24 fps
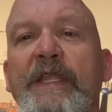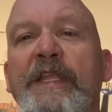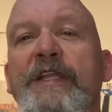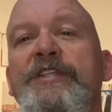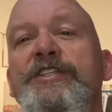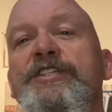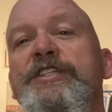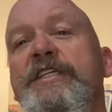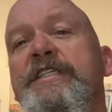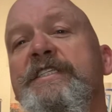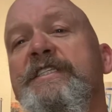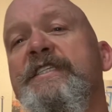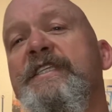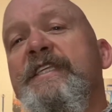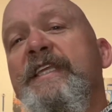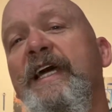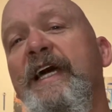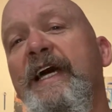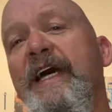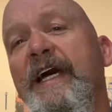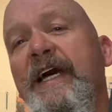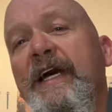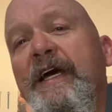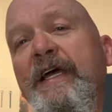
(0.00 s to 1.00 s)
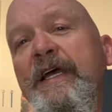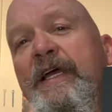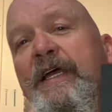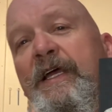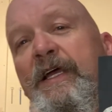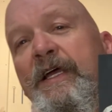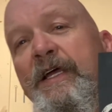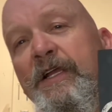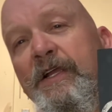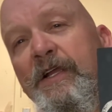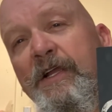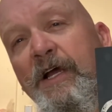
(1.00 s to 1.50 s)
Just uh,
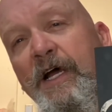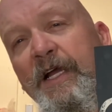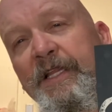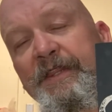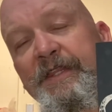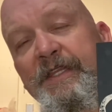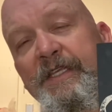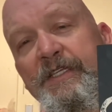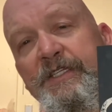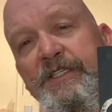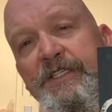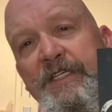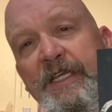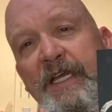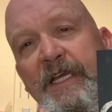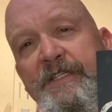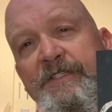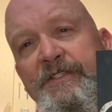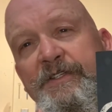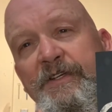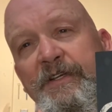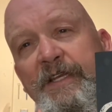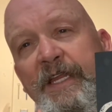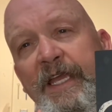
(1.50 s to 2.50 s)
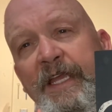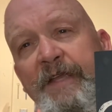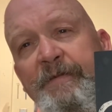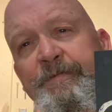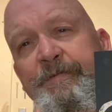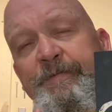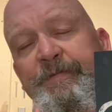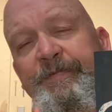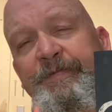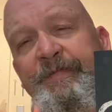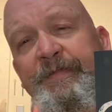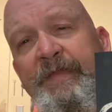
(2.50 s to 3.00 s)
got this yesterday.
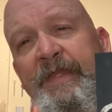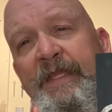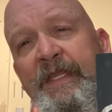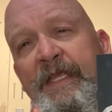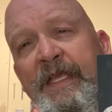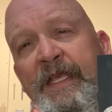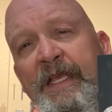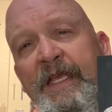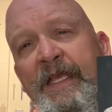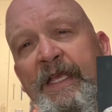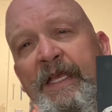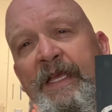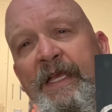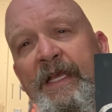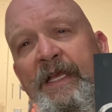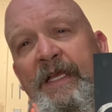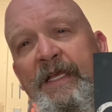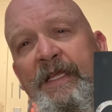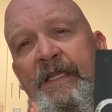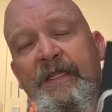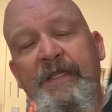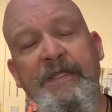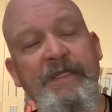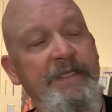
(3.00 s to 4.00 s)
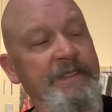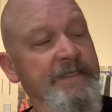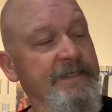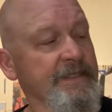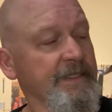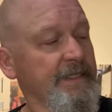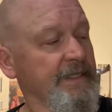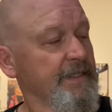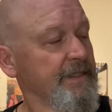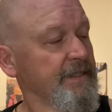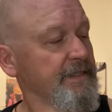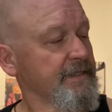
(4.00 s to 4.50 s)
This
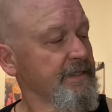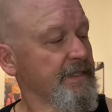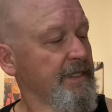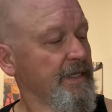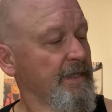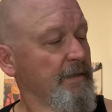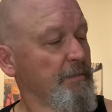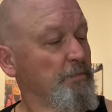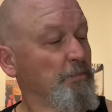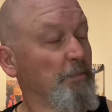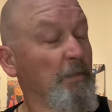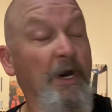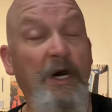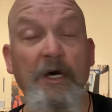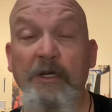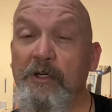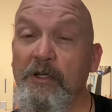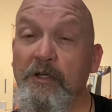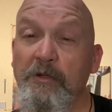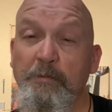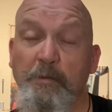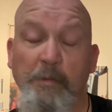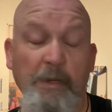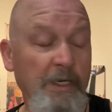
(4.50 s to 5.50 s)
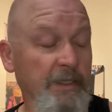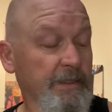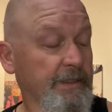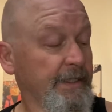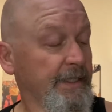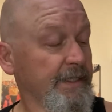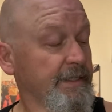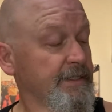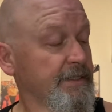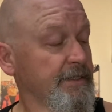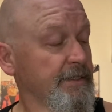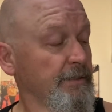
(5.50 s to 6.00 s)
is Modern
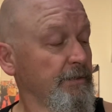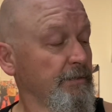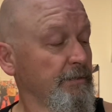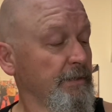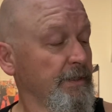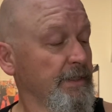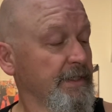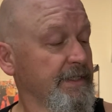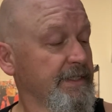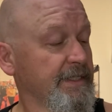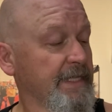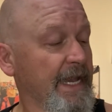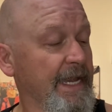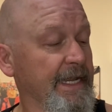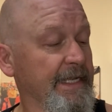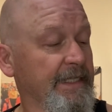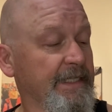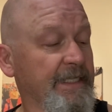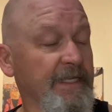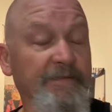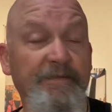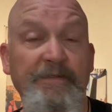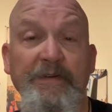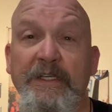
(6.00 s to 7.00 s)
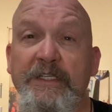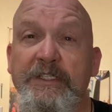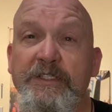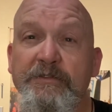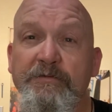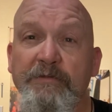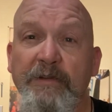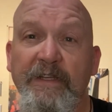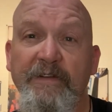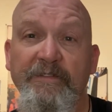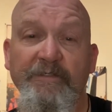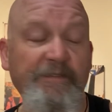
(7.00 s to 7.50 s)
Bartitsu, Scientific
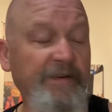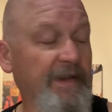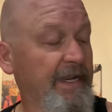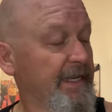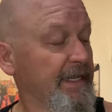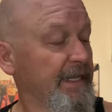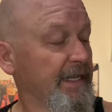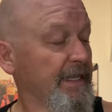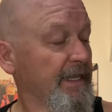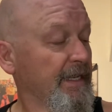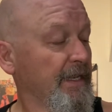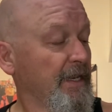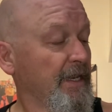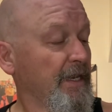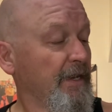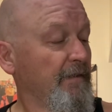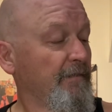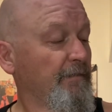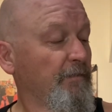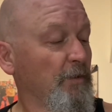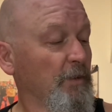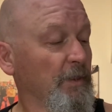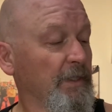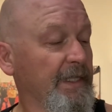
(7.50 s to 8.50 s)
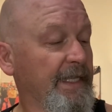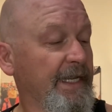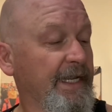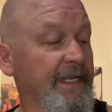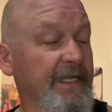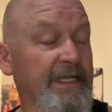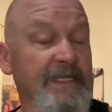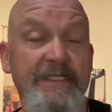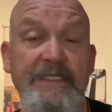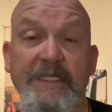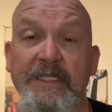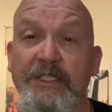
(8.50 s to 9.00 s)
Street Fighting for
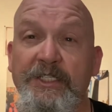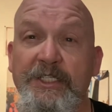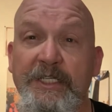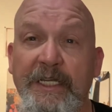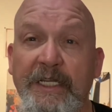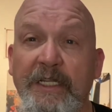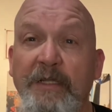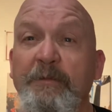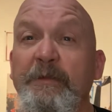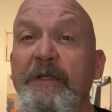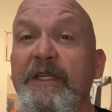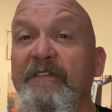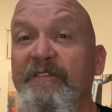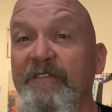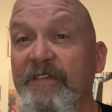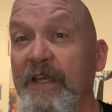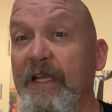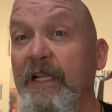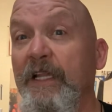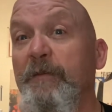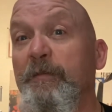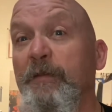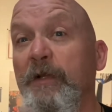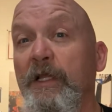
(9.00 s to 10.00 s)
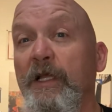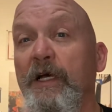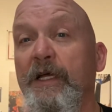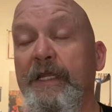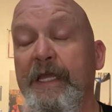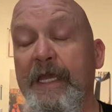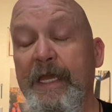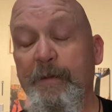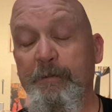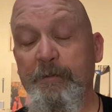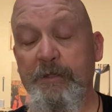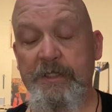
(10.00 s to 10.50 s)
Ladies and Gentlemen, available on
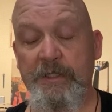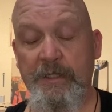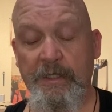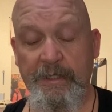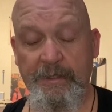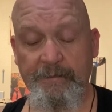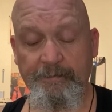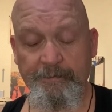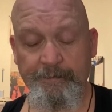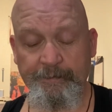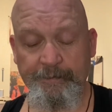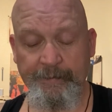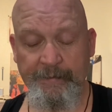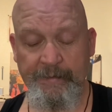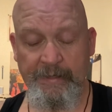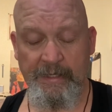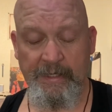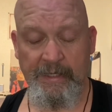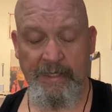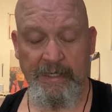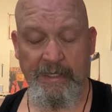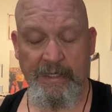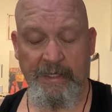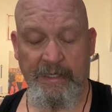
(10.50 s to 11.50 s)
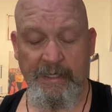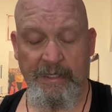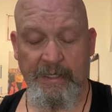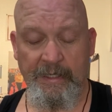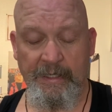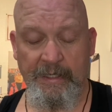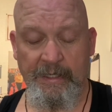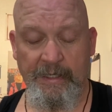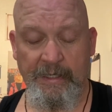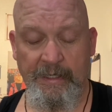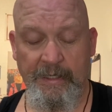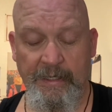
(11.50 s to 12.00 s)
Amazon
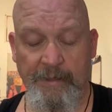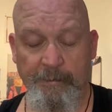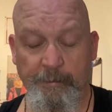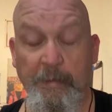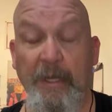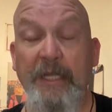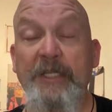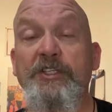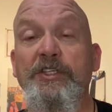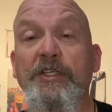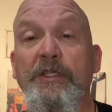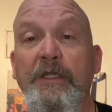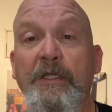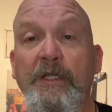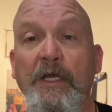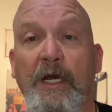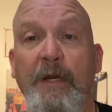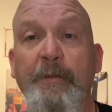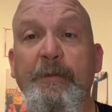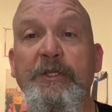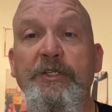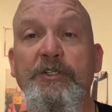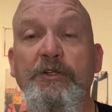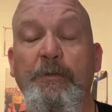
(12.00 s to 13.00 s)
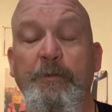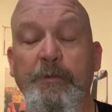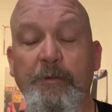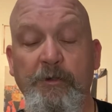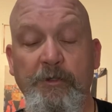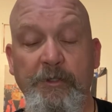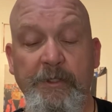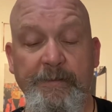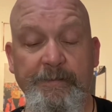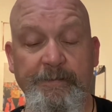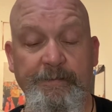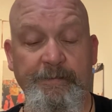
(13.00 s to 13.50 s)
by Tommy Joe
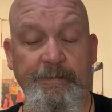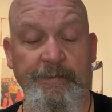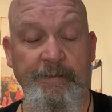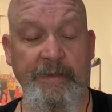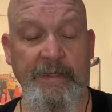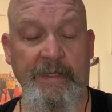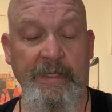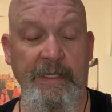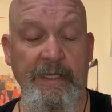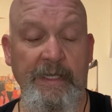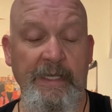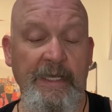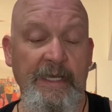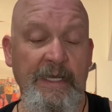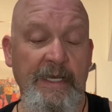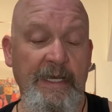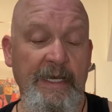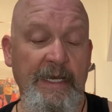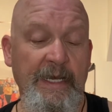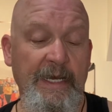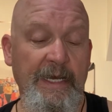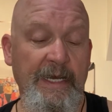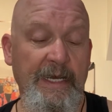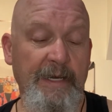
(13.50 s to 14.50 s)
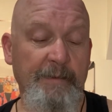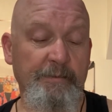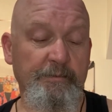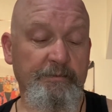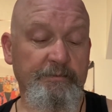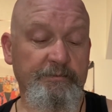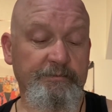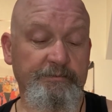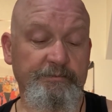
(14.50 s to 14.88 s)
Moore. Um,